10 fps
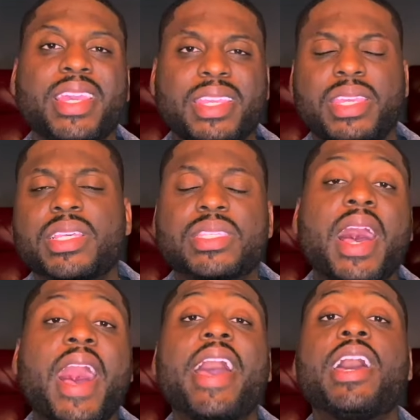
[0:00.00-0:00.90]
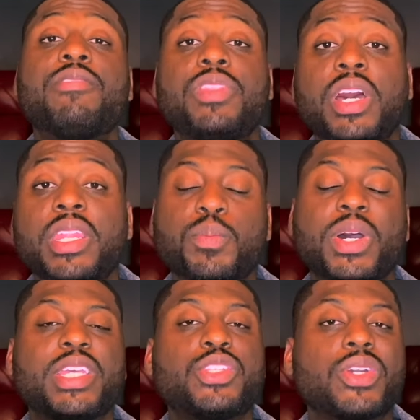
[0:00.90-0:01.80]
Yes, I have done it, but
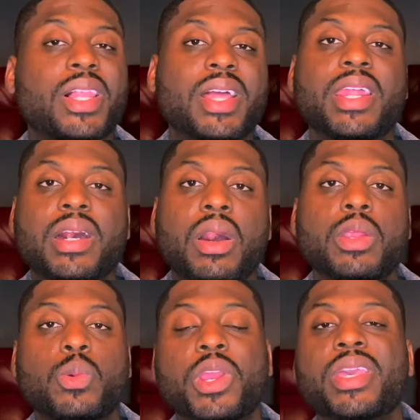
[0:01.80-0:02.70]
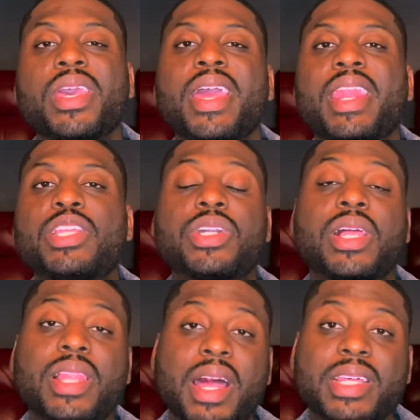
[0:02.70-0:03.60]
it took a lot of hard work and it took a
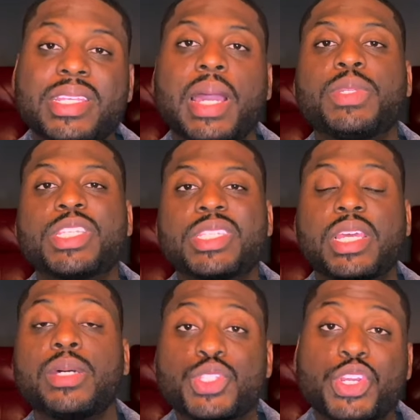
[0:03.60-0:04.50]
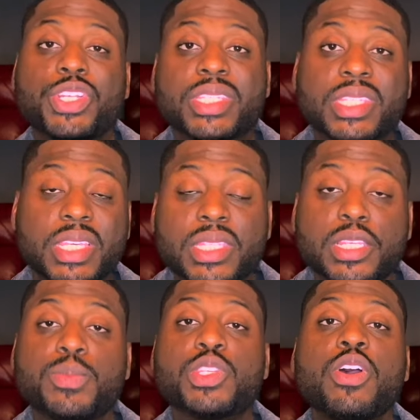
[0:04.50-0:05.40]
lot of time to set up certain
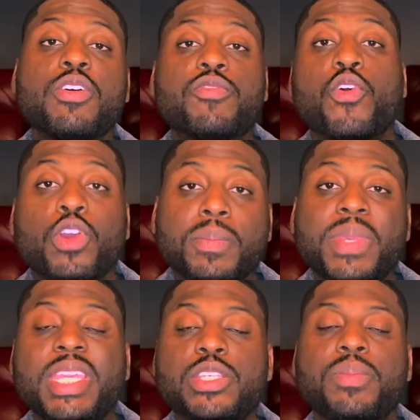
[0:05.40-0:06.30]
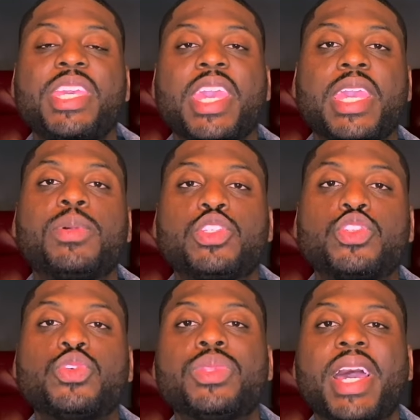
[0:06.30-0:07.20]
systems for me to be able to
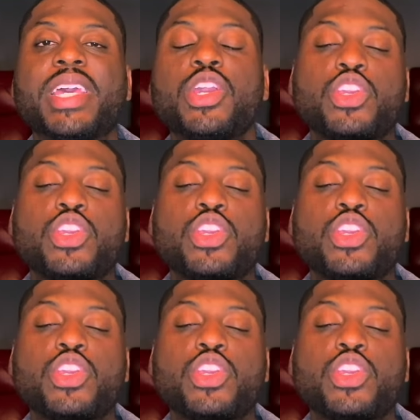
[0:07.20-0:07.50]
do that.